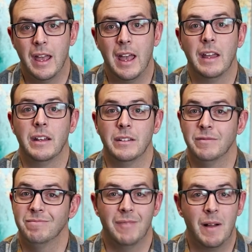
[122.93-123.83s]
And
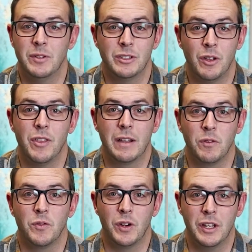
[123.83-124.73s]
I'm just so thankful
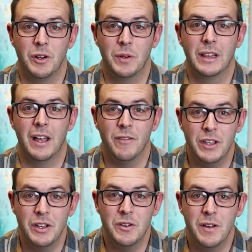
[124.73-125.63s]
for you. We love
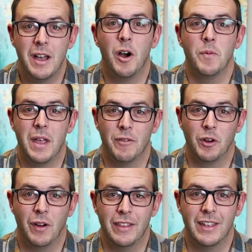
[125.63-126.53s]
you. Hope you have a
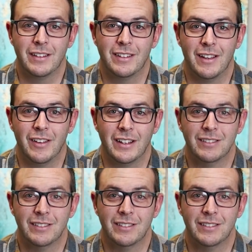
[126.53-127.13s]
great Thanksgiving.